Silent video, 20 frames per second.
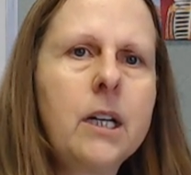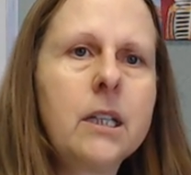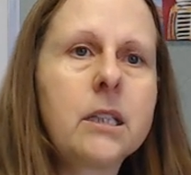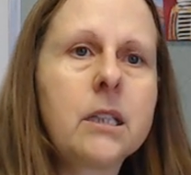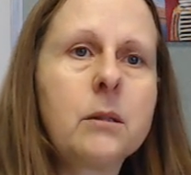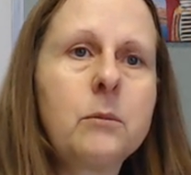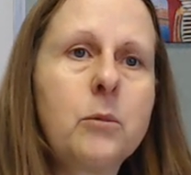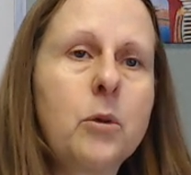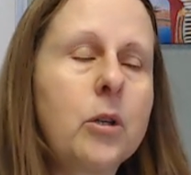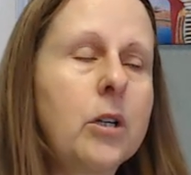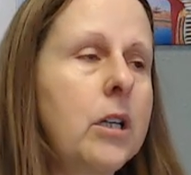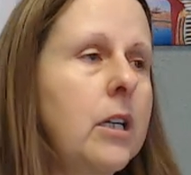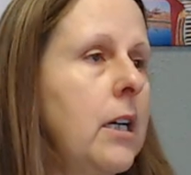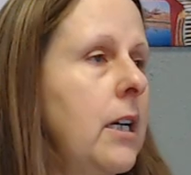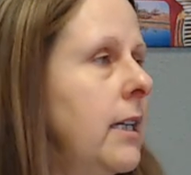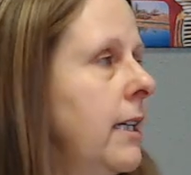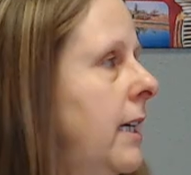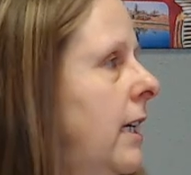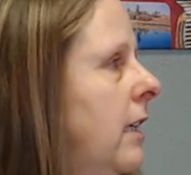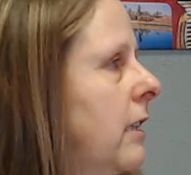the more
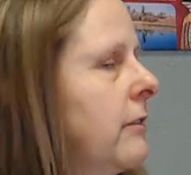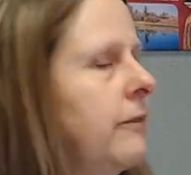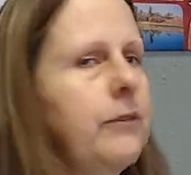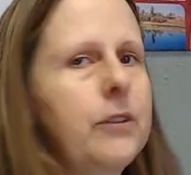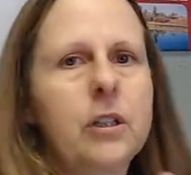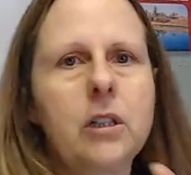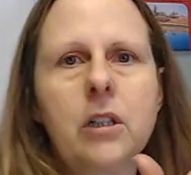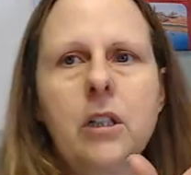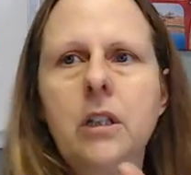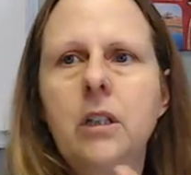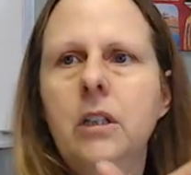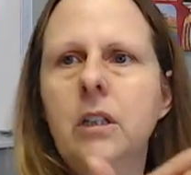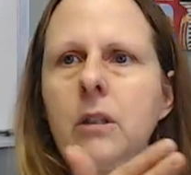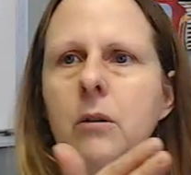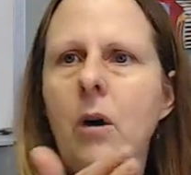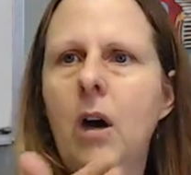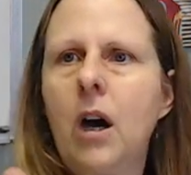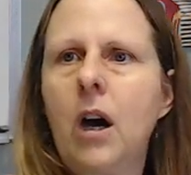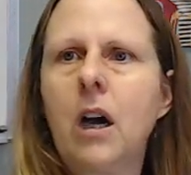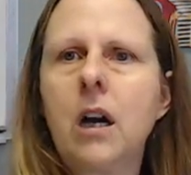careful you
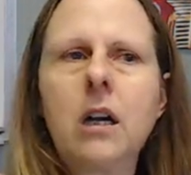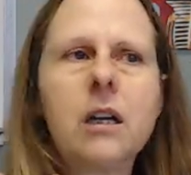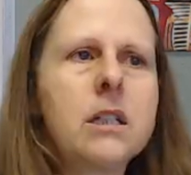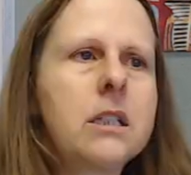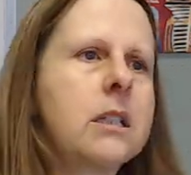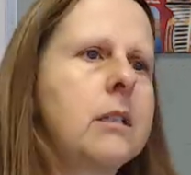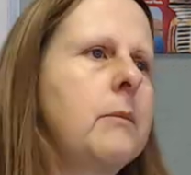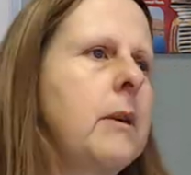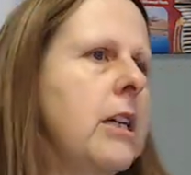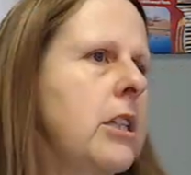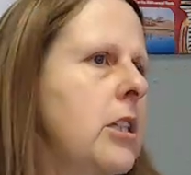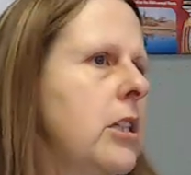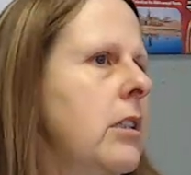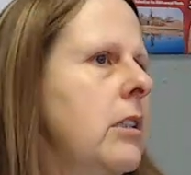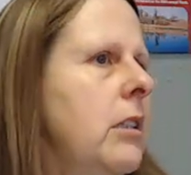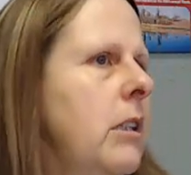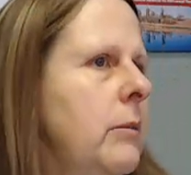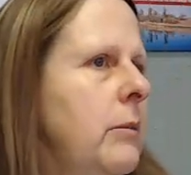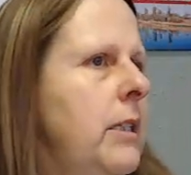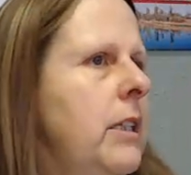are to make sure
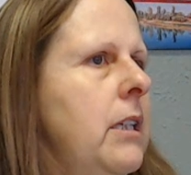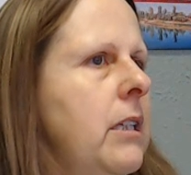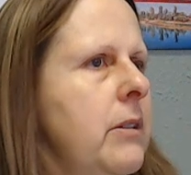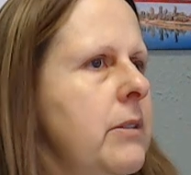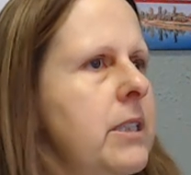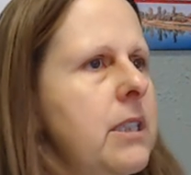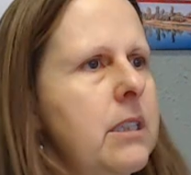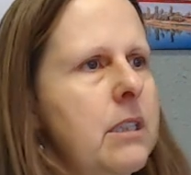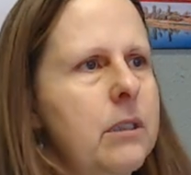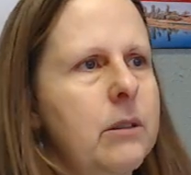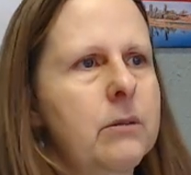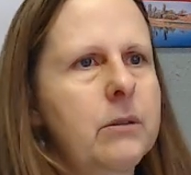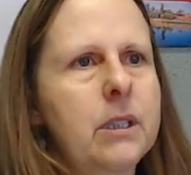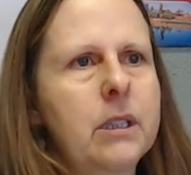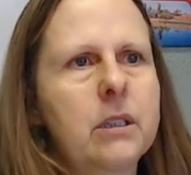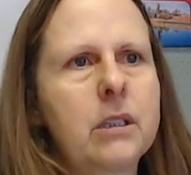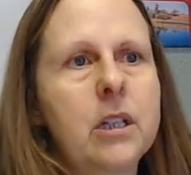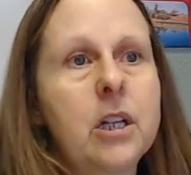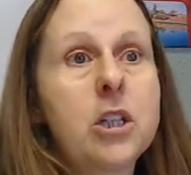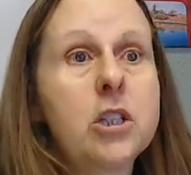nobody knows the
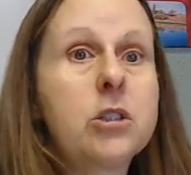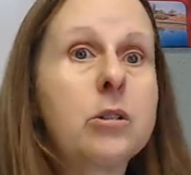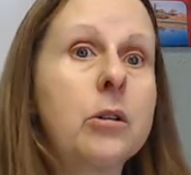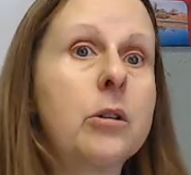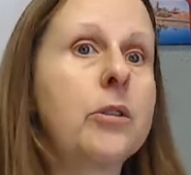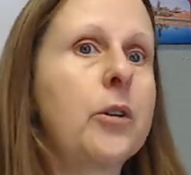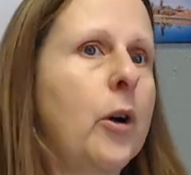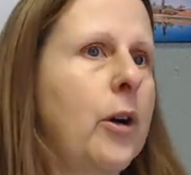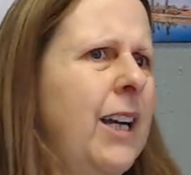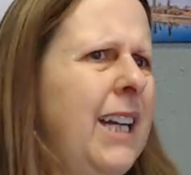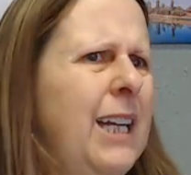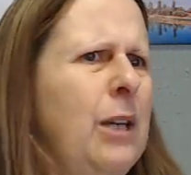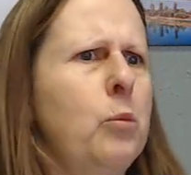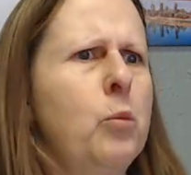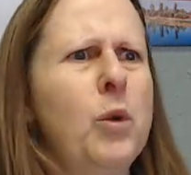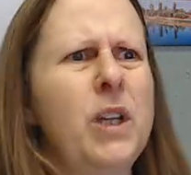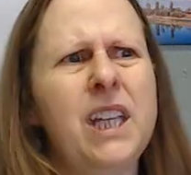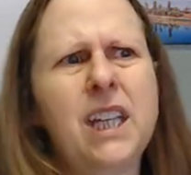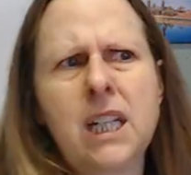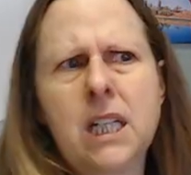real truth or any
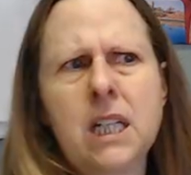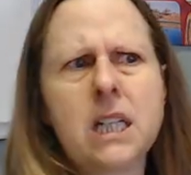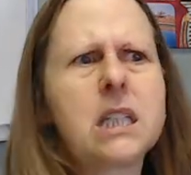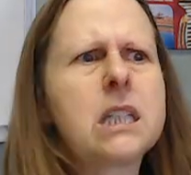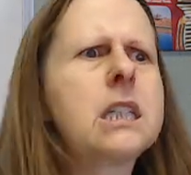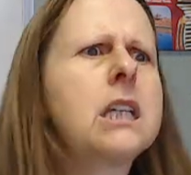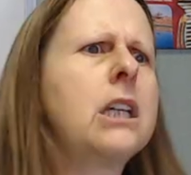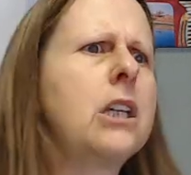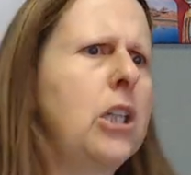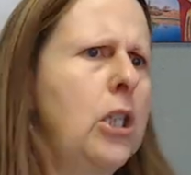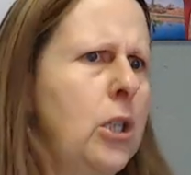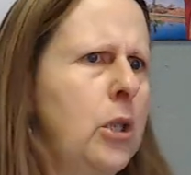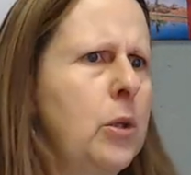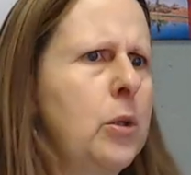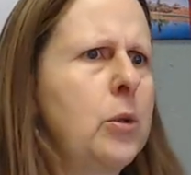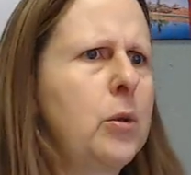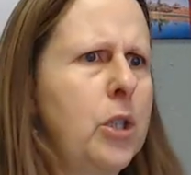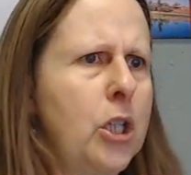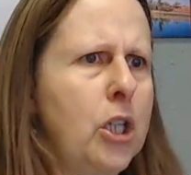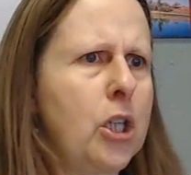weakness in
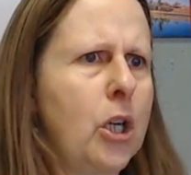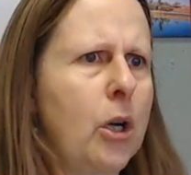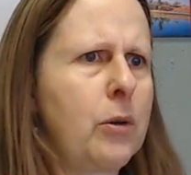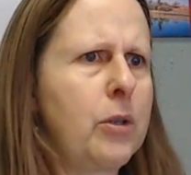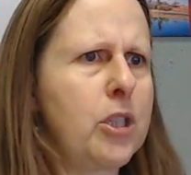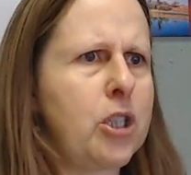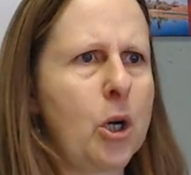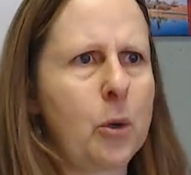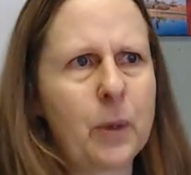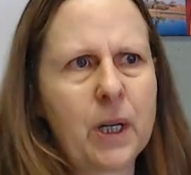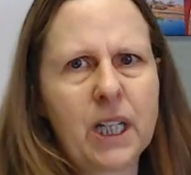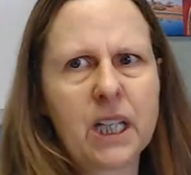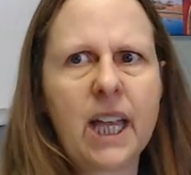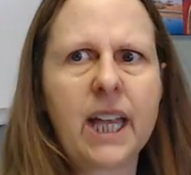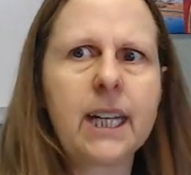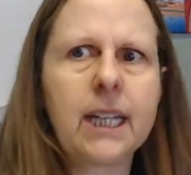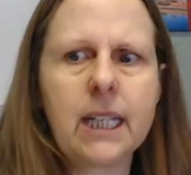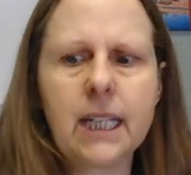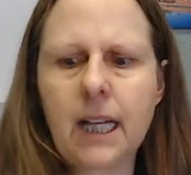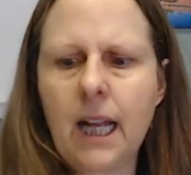you. You know, you don't want to let
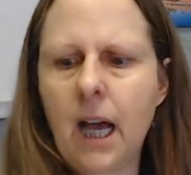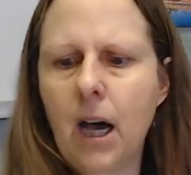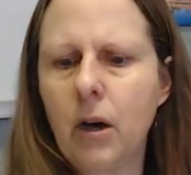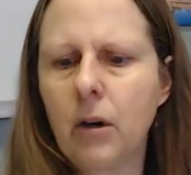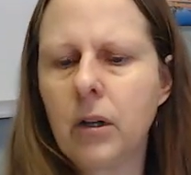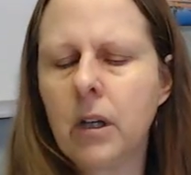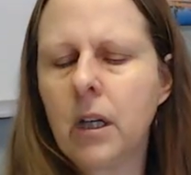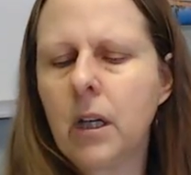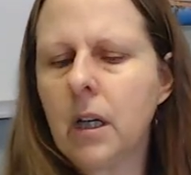it get out.